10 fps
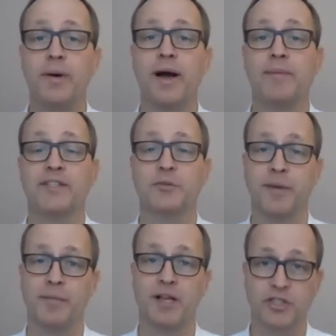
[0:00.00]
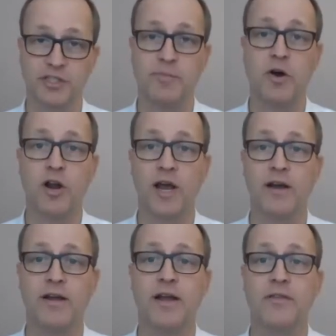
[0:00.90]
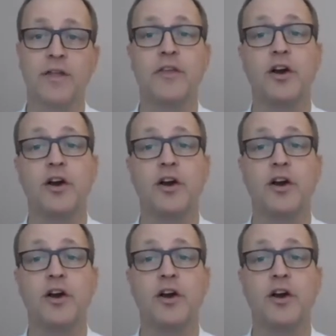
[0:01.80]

has to be much smaller than the